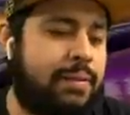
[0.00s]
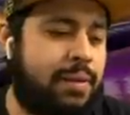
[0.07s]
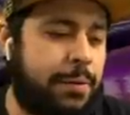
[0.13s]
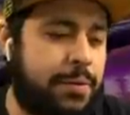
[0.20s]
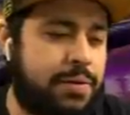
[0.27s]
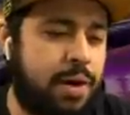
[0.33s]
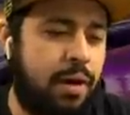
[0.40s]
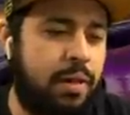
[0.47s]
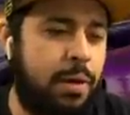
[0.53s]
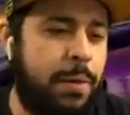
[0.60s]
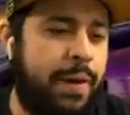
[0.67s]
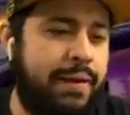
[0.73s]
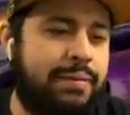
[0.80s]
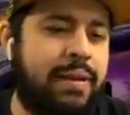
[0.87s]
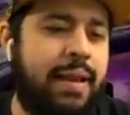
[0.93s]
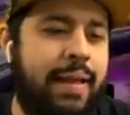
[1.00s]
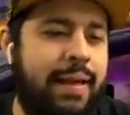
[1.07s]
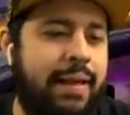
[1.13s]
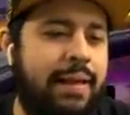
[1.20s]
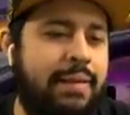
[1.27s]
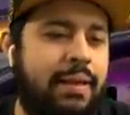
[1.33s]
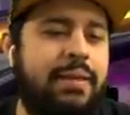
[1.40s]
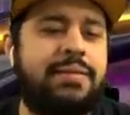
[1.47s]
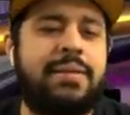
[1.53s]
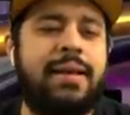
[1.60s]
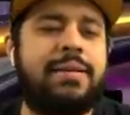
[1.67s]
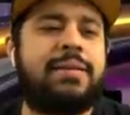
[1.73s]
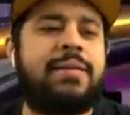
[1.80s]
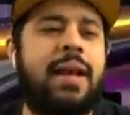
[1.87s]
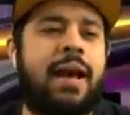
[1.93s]
let's see. Rashard Lewis is, he's
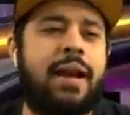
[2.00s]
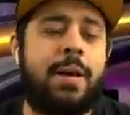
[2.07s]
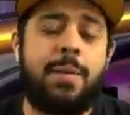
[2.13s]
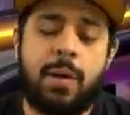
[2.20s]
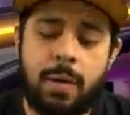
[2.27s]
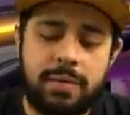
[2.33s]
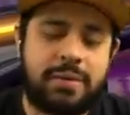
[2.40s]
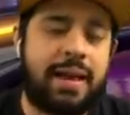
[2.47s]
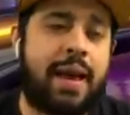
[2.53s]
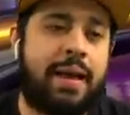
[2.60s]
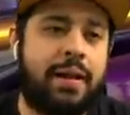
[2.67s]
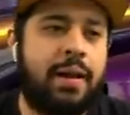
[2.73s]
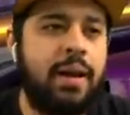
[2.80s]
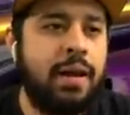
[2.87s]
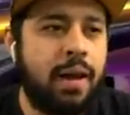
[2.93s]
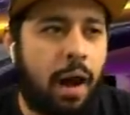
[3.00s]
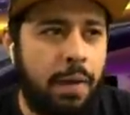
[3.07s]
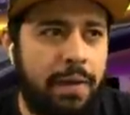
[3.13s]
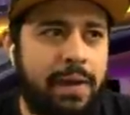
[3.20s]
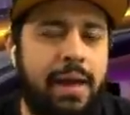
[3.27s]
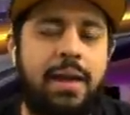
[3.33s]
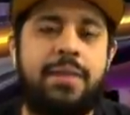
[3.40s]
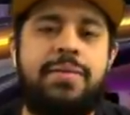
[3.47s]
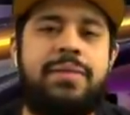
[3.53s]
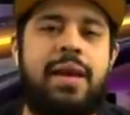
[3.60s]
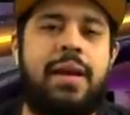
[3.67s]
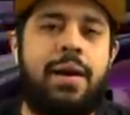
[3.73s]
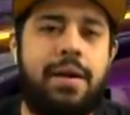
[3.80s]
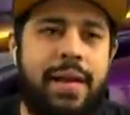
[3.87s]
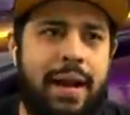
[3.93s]
6'10". I'm gonna go 10. On the count of
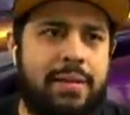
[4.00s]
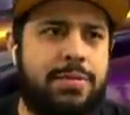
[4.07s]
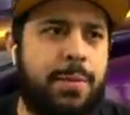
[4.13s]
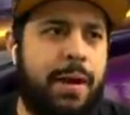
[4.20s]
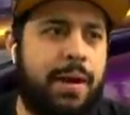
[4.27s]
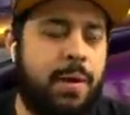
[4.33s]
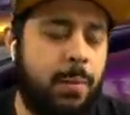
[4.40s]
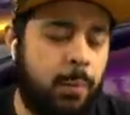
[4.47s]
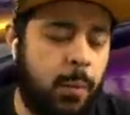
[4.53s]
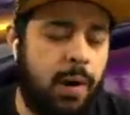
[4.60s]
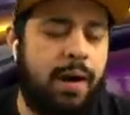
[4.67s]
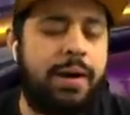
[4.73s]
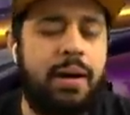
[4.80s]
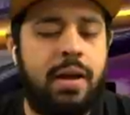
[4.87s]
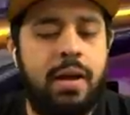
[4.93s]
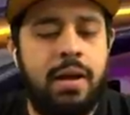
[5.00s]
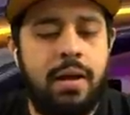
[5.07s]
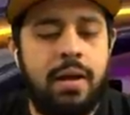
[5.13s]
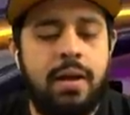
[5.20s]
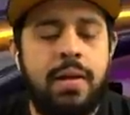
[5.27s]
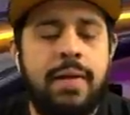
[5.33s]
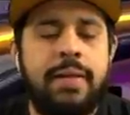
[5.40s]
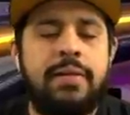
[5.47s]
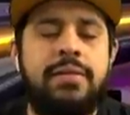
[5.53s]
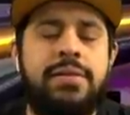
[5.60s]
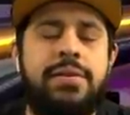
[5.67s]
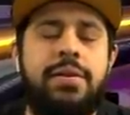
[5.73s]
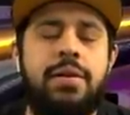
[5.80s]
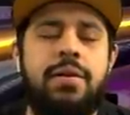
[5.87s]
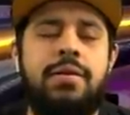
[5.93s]
10. Are you guys ready? One,
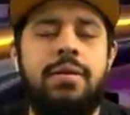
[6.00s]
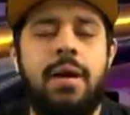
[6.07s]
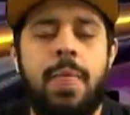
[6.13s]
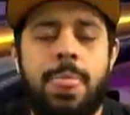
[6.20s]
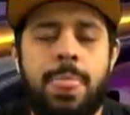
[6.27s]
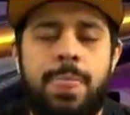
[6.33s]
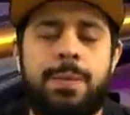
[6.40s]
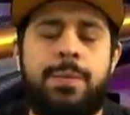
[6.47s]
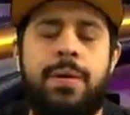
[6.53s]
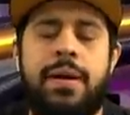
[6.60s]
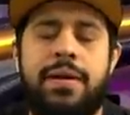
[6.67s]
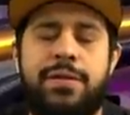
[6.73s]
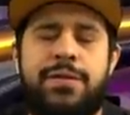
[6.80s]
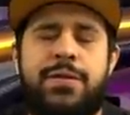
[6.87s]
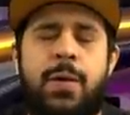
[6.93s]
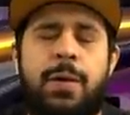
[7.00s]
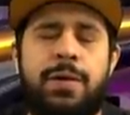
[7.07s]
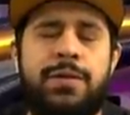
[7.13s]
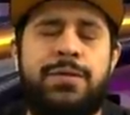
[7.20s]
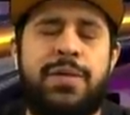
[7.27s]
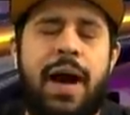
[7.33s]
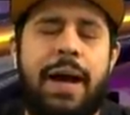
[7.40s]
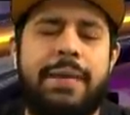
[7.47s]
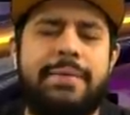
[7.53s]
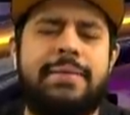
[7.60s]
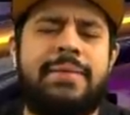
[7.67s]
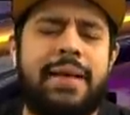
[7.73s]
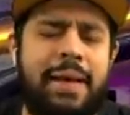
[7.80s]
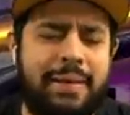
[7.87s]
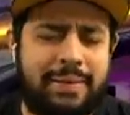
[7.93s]
two, three, four, five,
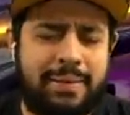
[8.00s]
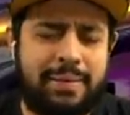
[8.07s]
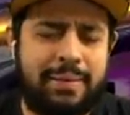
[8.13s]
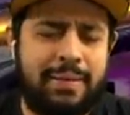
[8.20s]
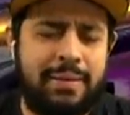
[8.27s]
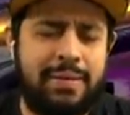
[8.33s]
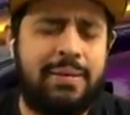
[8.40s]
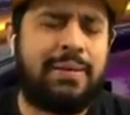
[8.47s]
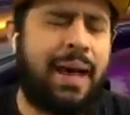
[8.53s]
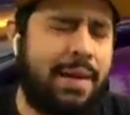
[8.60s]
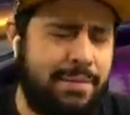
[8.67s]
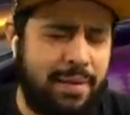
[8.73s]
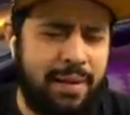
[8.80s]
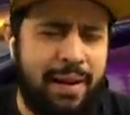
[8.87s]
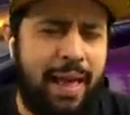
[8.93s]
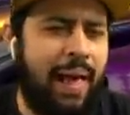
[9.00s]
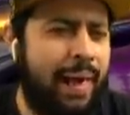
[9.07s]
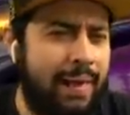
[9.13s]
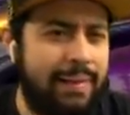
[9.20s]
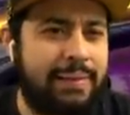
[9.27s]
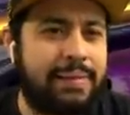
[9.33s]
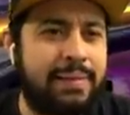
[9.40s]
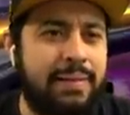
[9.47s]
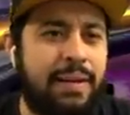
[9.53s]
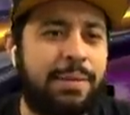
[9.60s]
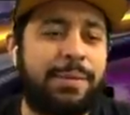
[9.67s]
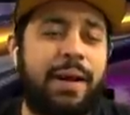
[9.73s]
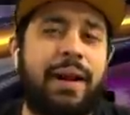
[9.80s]
six, seven, eight. Come